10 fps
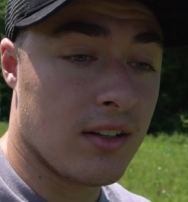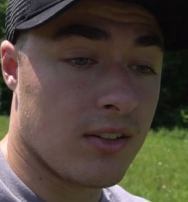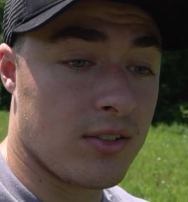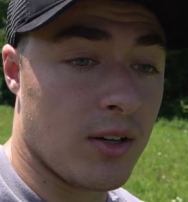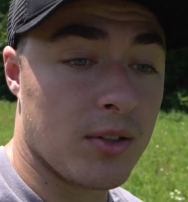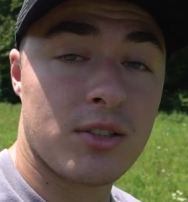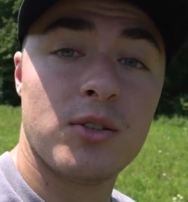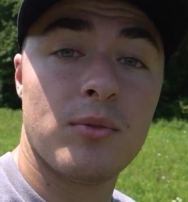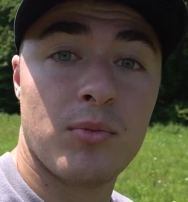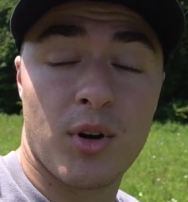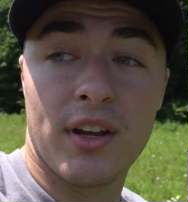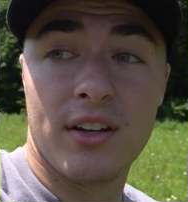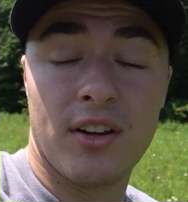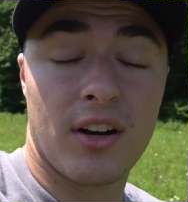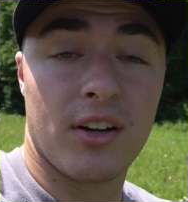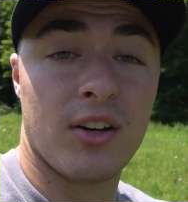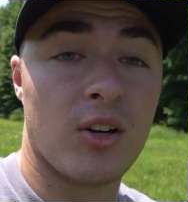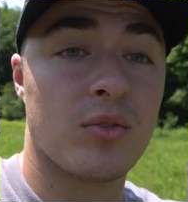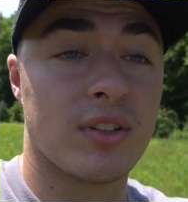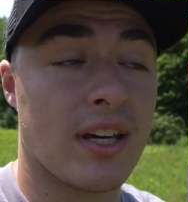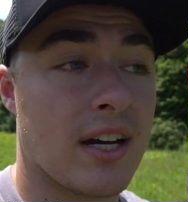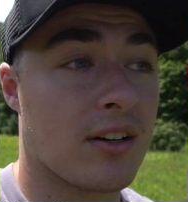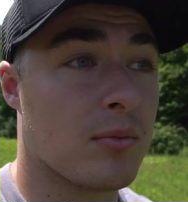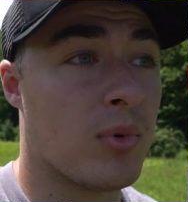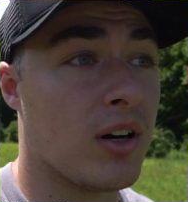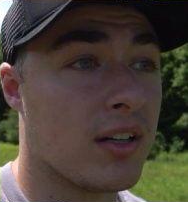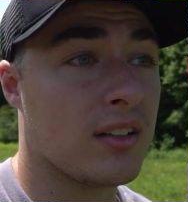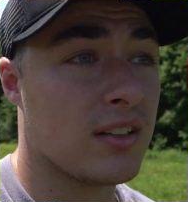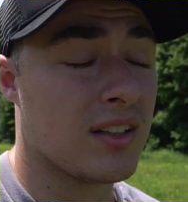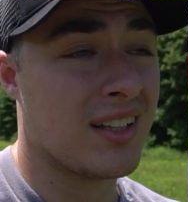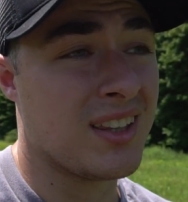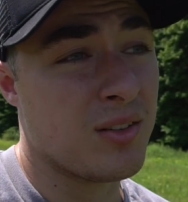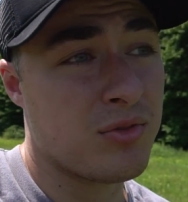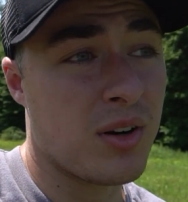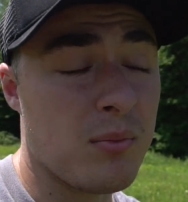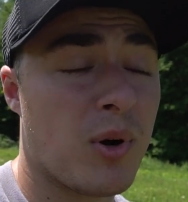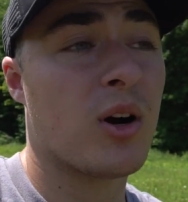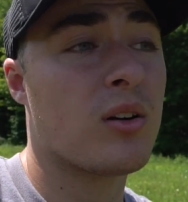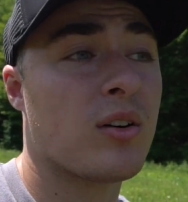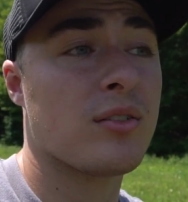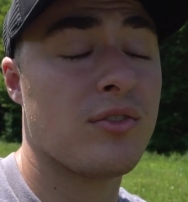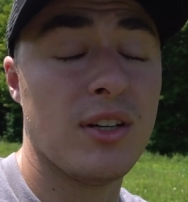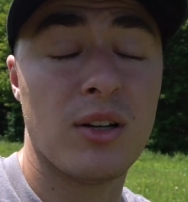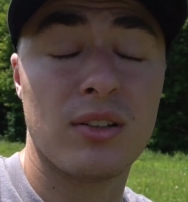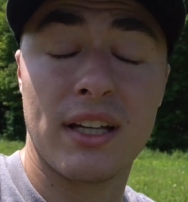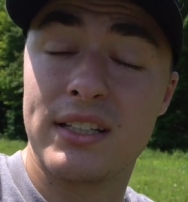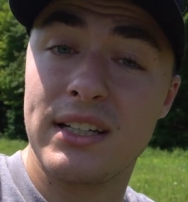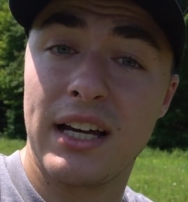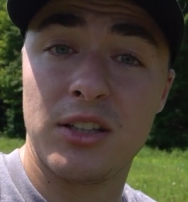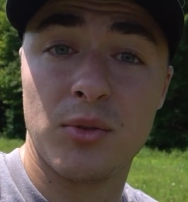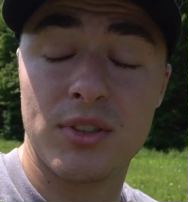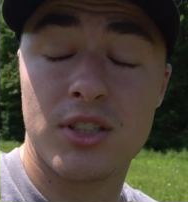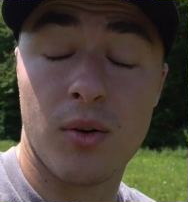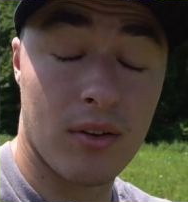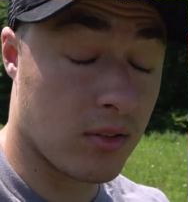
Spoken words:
So it's doing pretty darn good over there. But in the front part of our field, it's not doing so.